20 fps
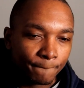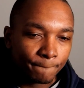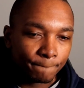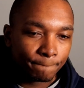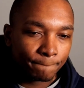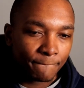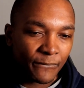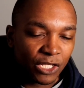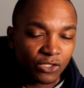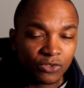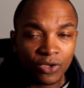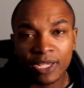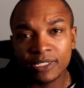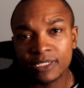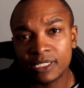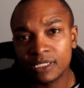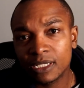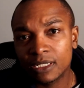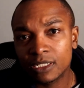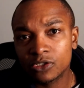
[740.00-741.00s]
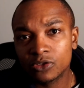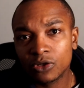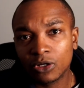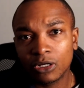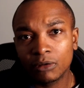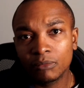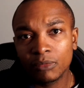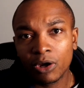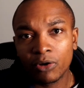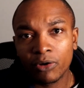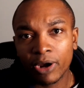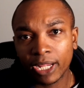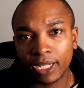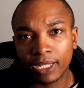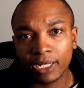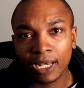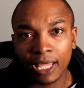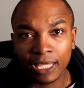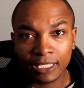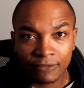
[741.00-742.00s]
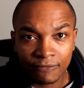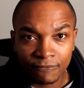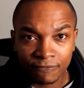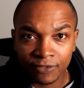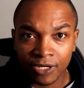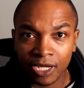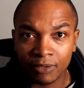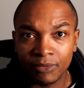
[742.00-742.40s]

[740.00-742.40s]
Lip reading: So as I said, it's not going to be a racket like the vibe